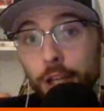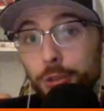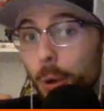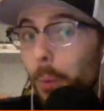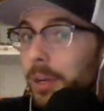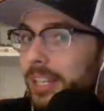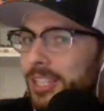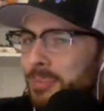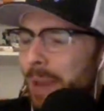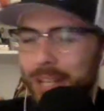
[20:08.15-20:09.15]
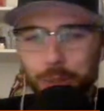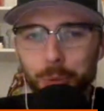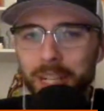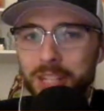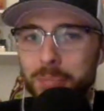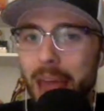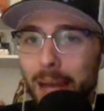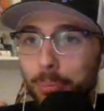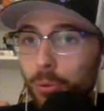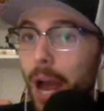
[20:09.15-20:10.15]
So I wouldn't expect Urias
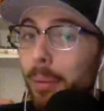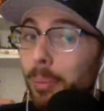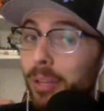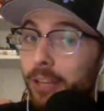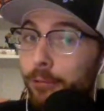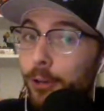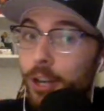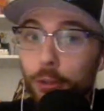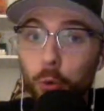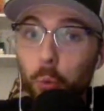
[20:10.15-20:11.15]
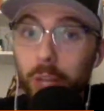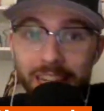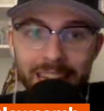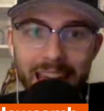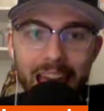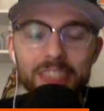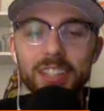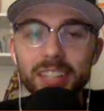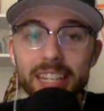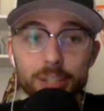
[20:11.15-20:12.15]
back probably for another week at
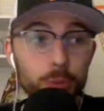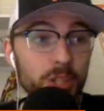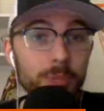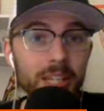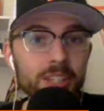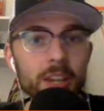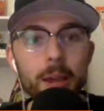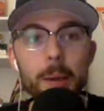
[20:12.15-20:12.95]
the least, which means